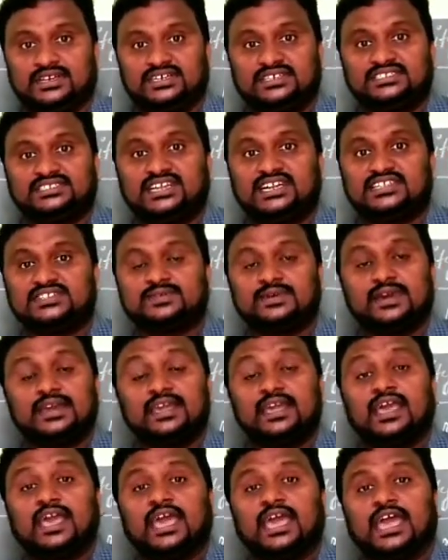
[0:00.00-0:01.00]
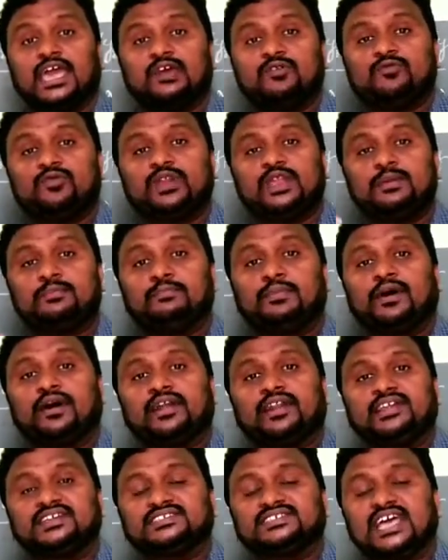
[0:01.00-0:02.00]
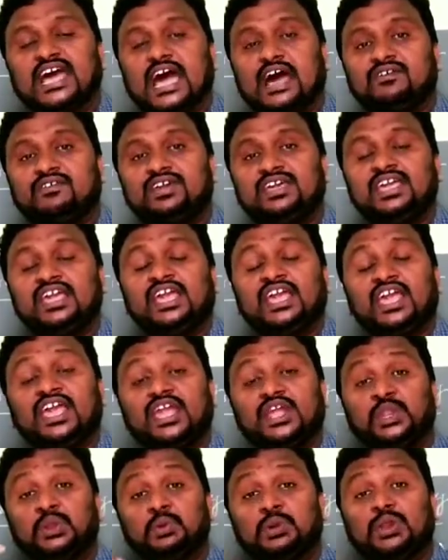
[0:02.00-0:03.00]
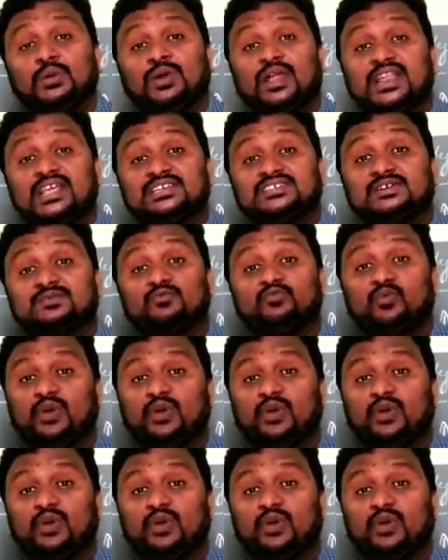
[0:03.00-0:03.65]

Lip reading: That's why every part is having individually some